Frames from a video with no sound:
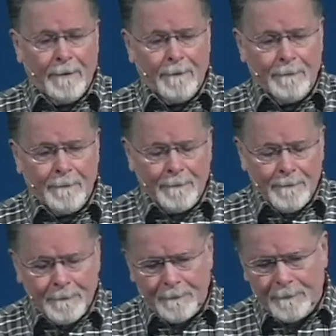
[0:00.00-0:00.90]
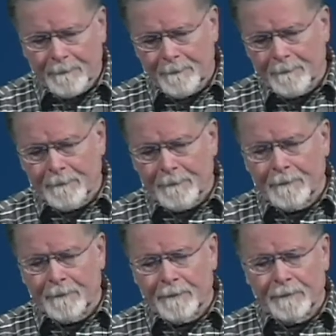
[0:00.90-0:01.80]

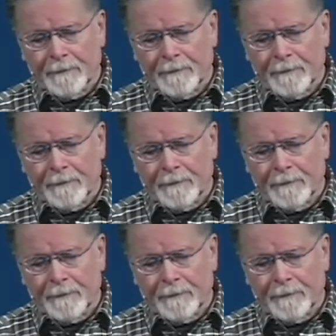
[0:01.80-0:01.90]
Nothing is said.